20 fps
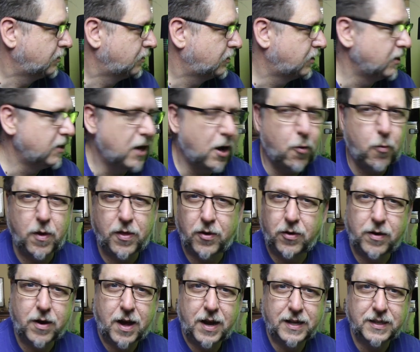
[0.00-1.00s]
to know whether
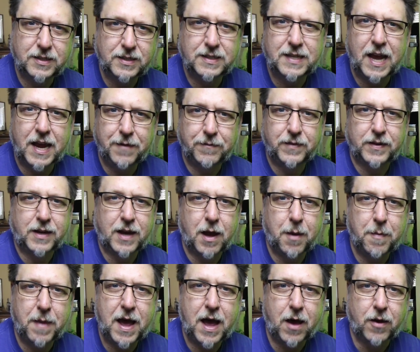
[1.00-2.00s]
or not it's safe to
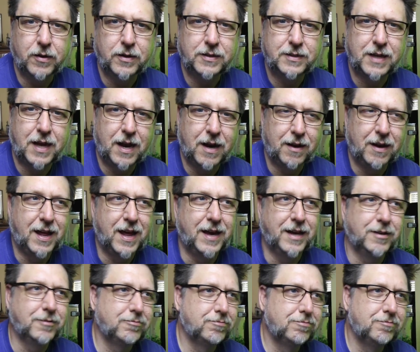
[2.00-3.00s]
come out. It's kind of
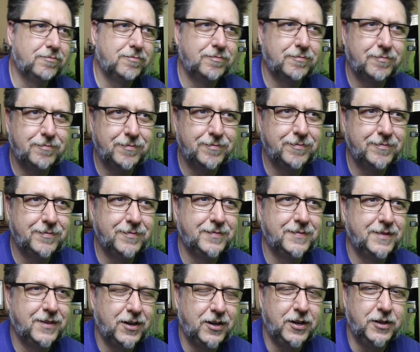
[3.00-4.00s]
like
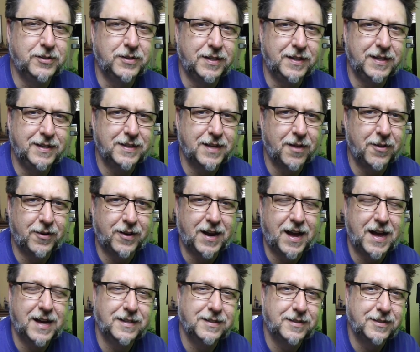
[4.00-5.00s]
they're using these other
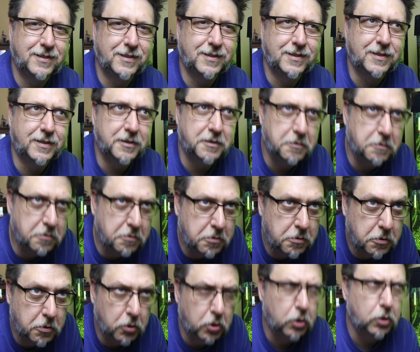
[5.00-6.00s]
guys just to,
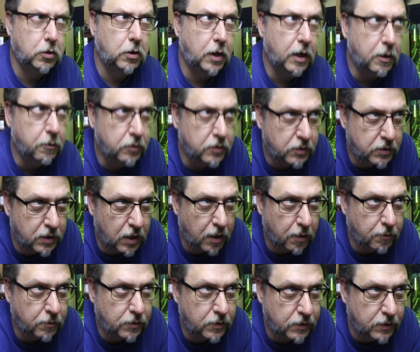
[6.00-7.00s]
hey, what's
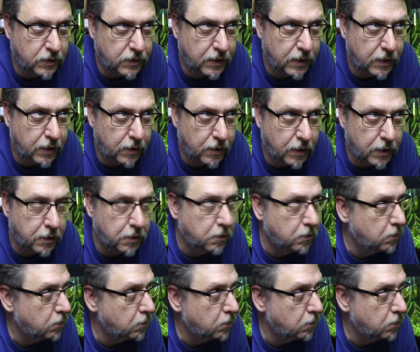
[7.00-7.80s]
up? You see anything?